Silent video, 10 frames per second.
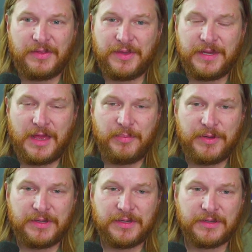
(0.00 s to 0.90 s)
I think
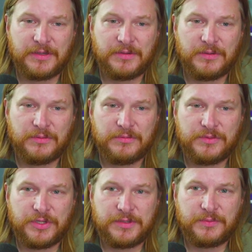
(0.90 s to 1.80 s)
Epic
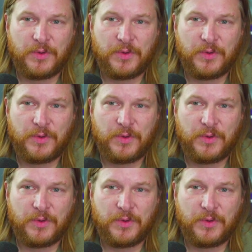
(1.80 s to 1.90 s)
just